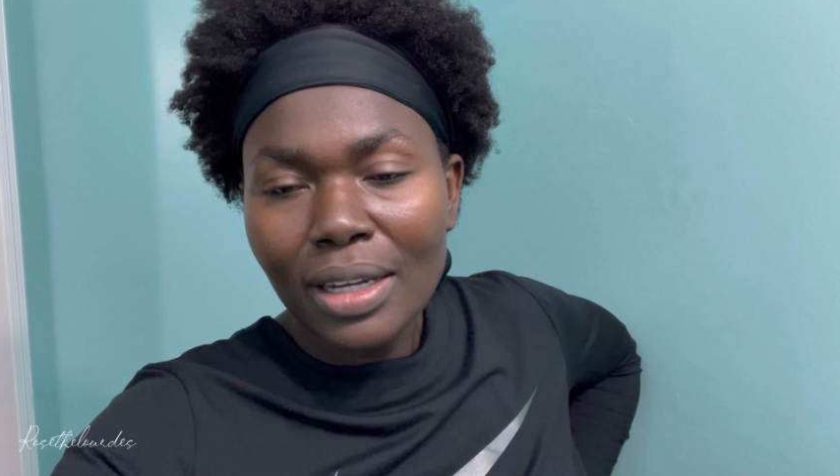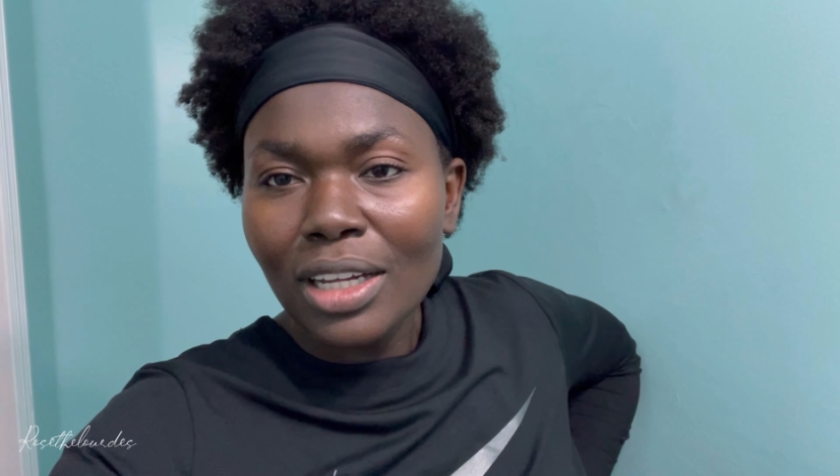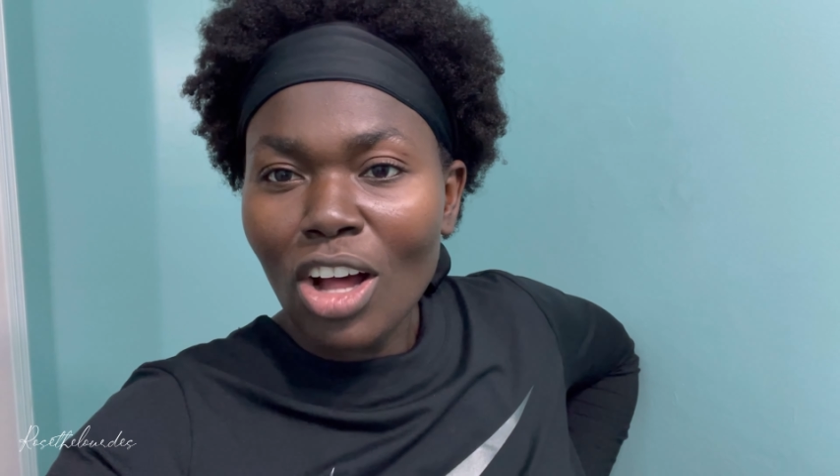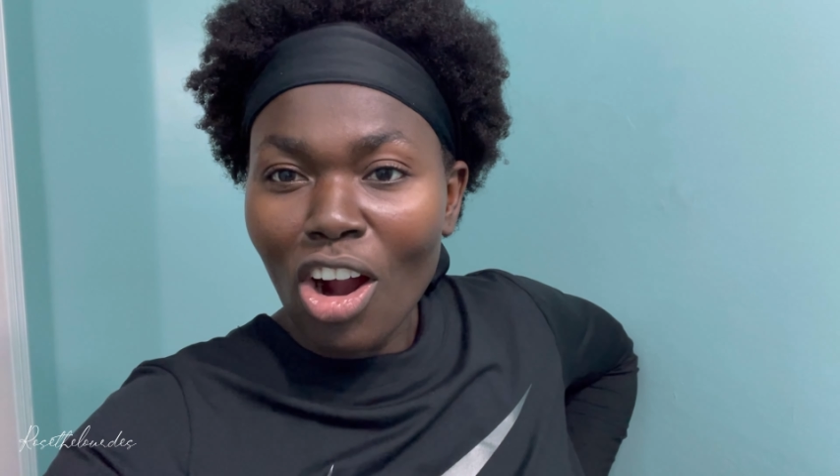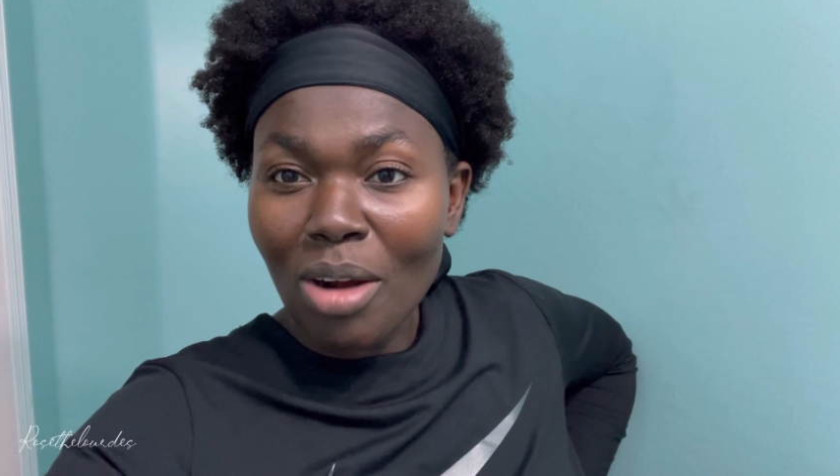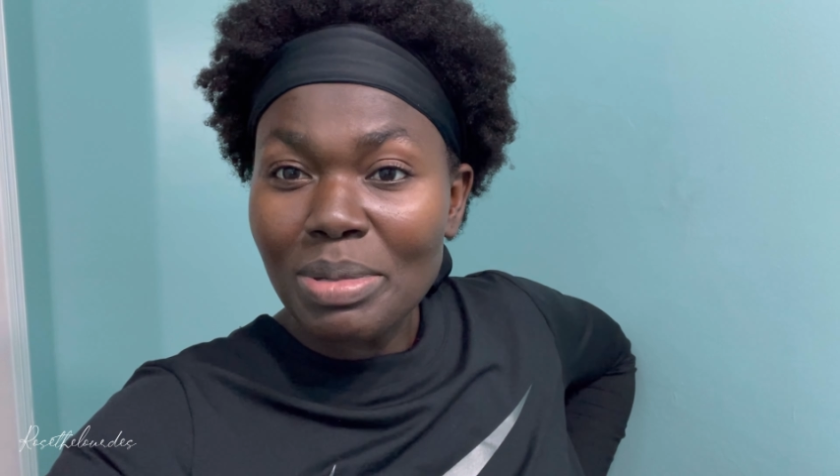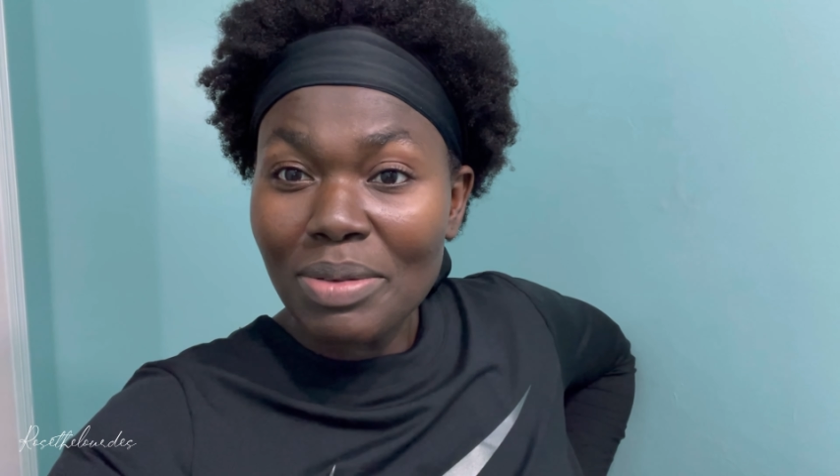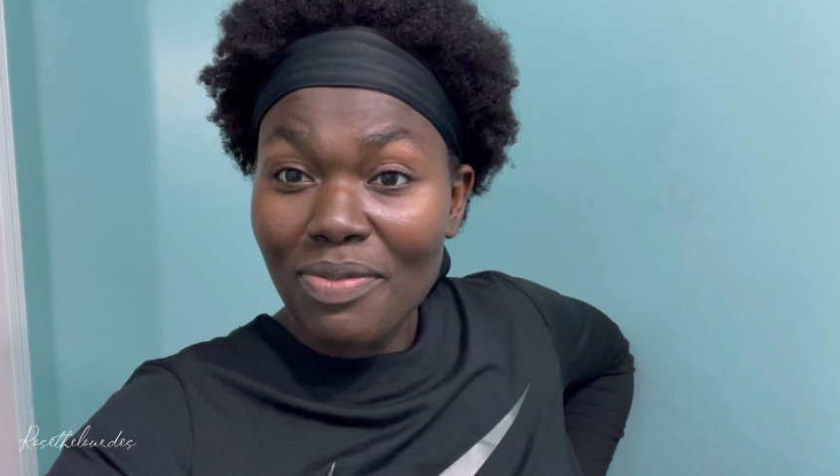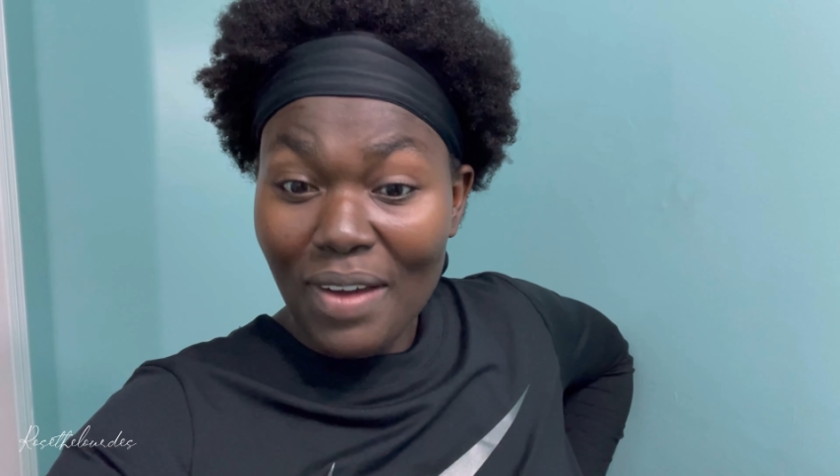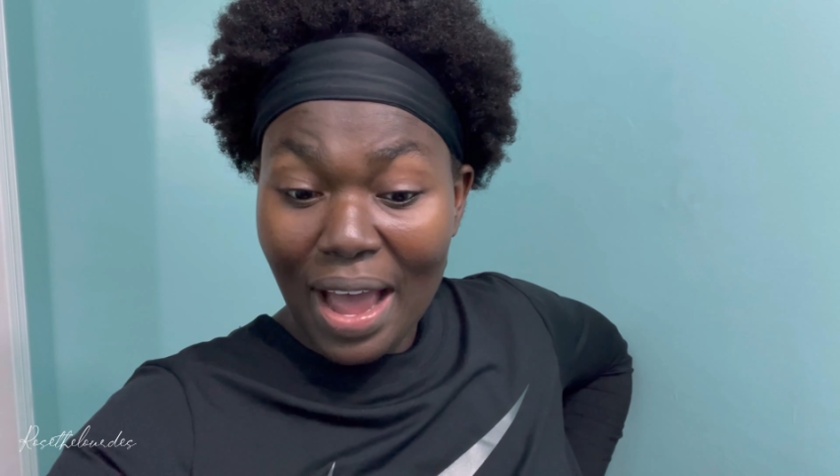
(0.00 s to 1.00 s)
carbs
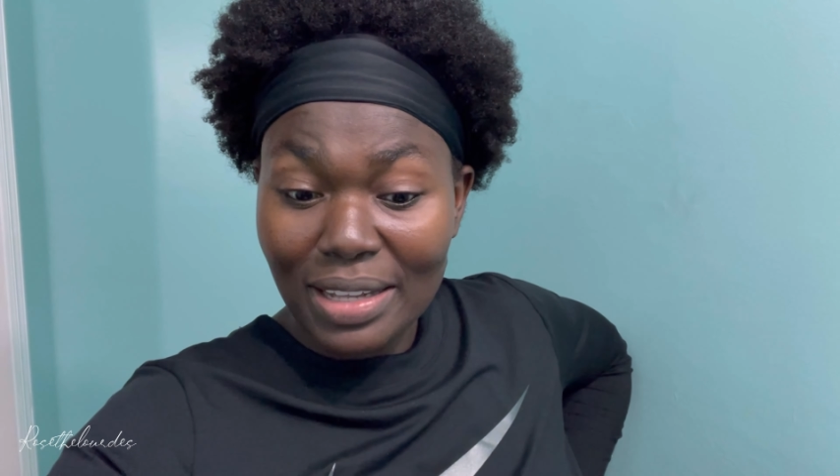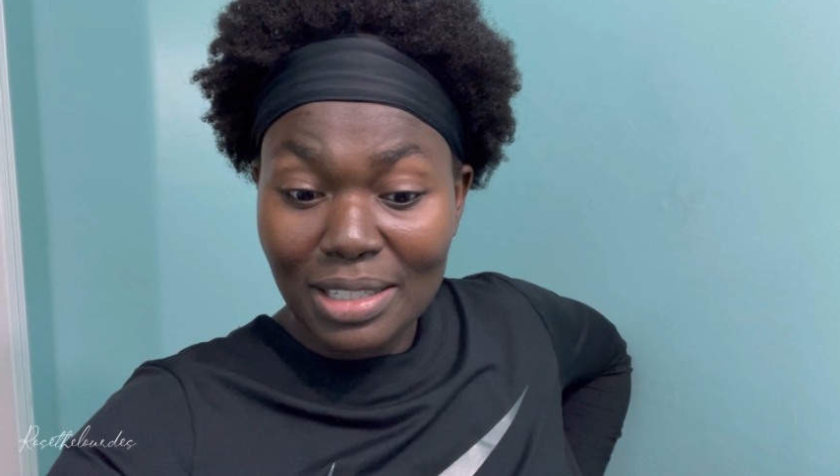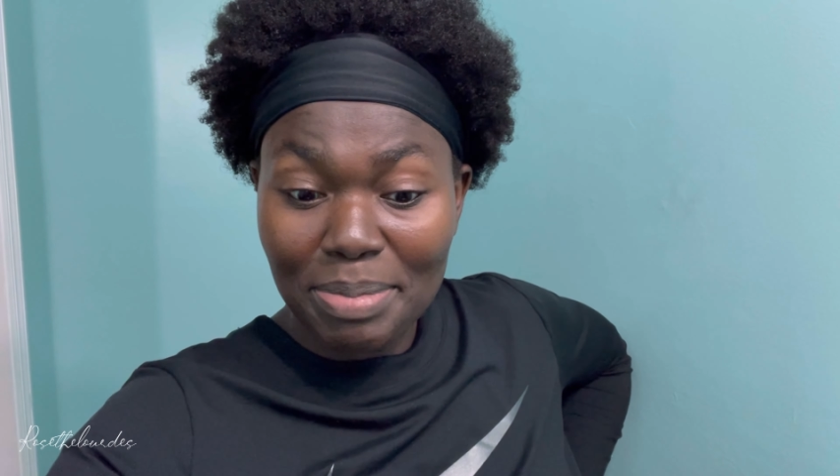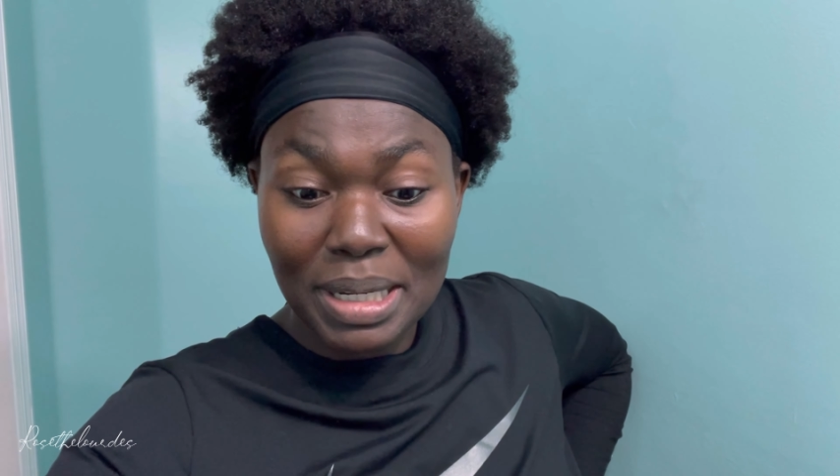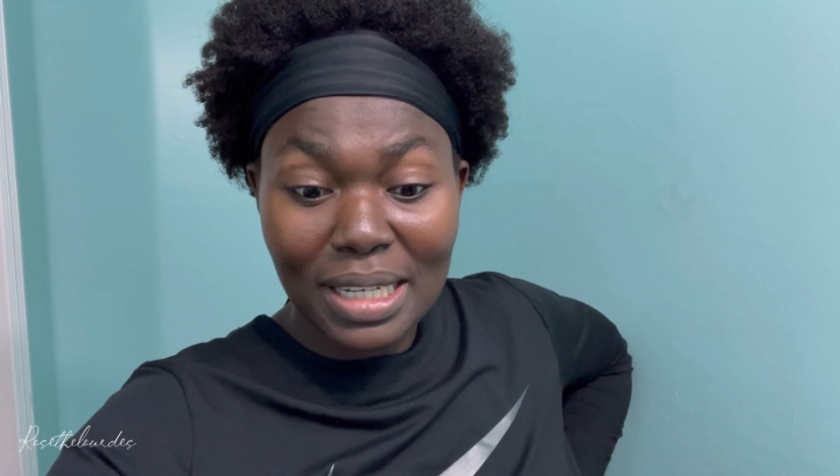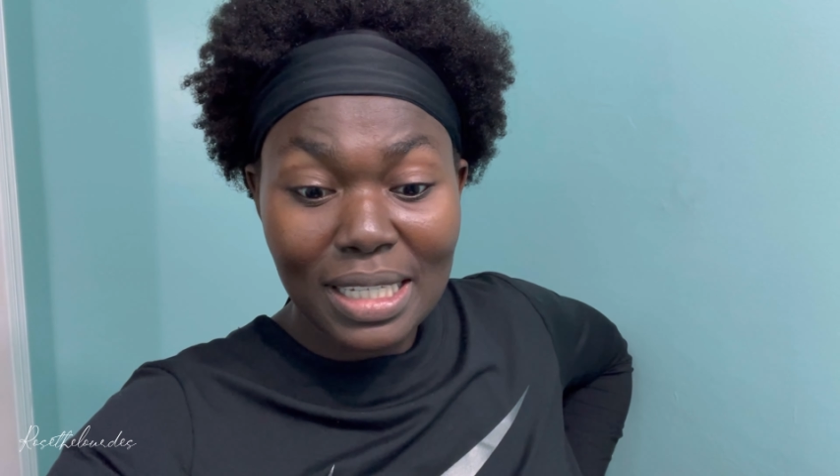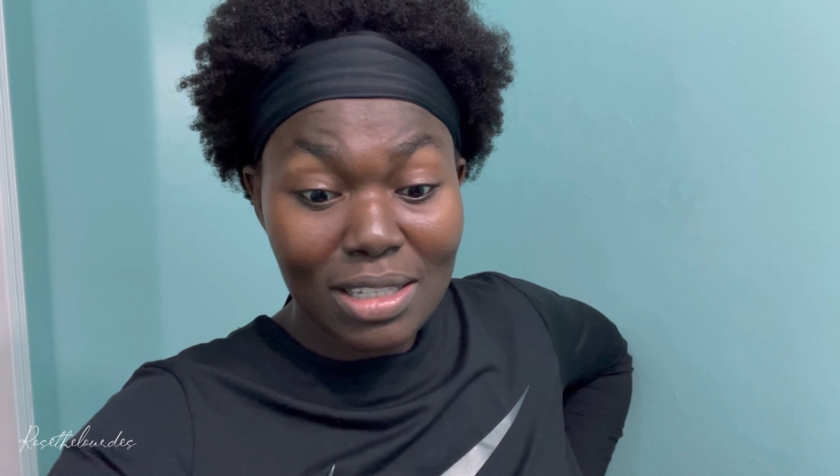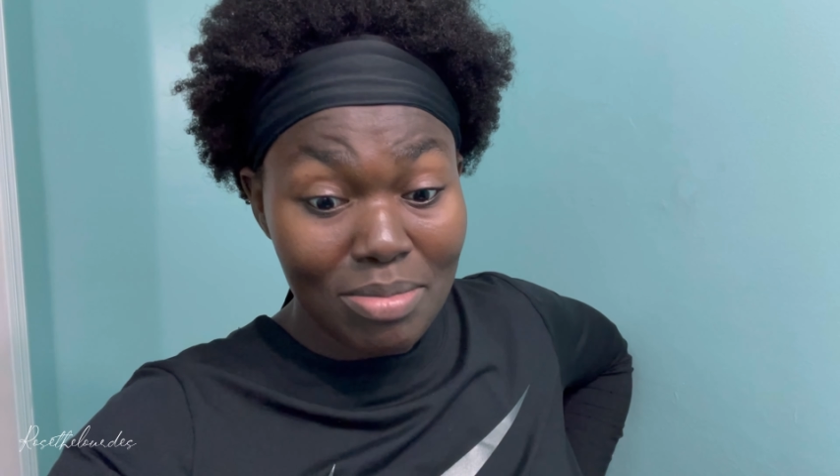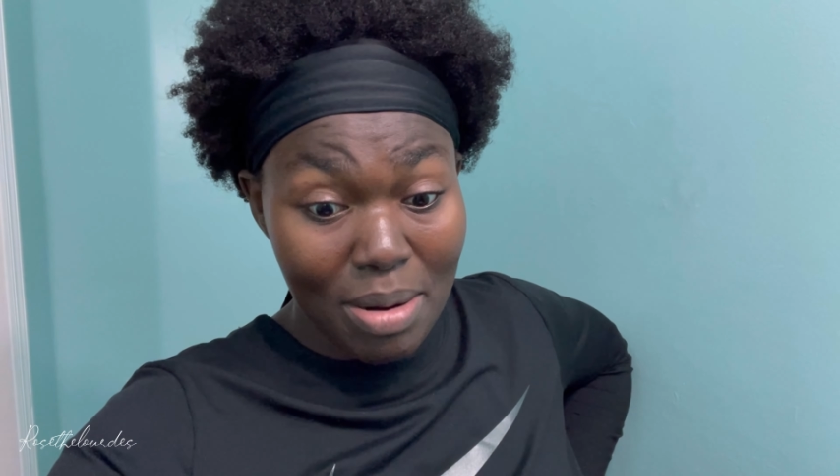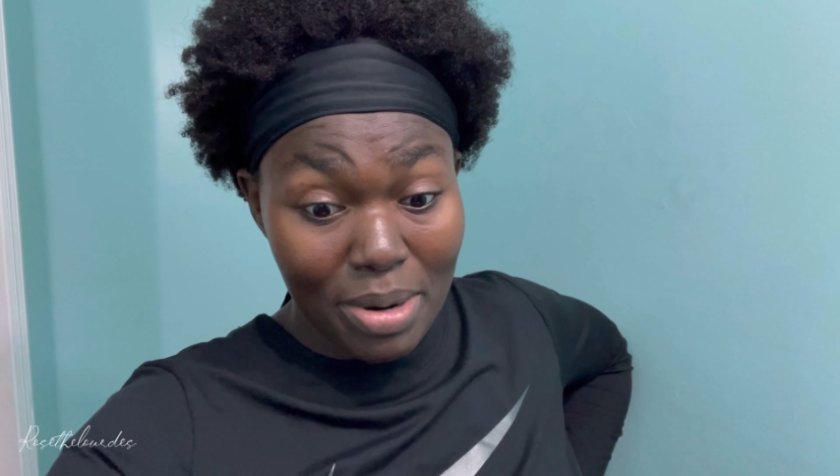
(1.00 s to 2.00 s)
and fats, because
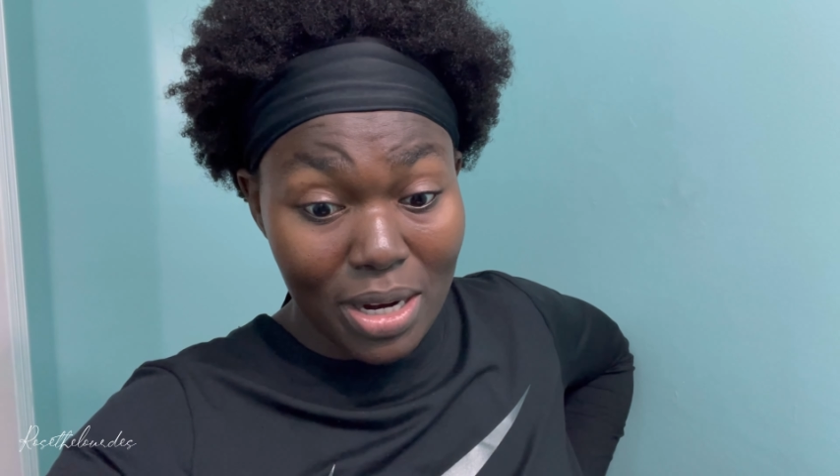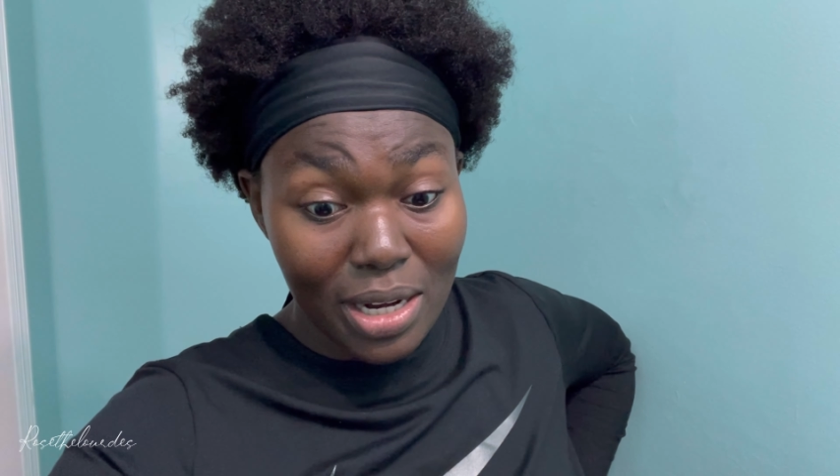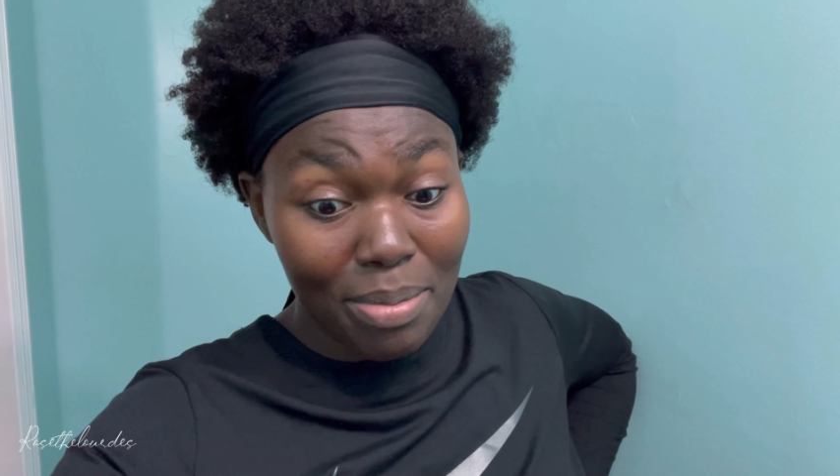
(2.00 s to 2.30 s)
remember the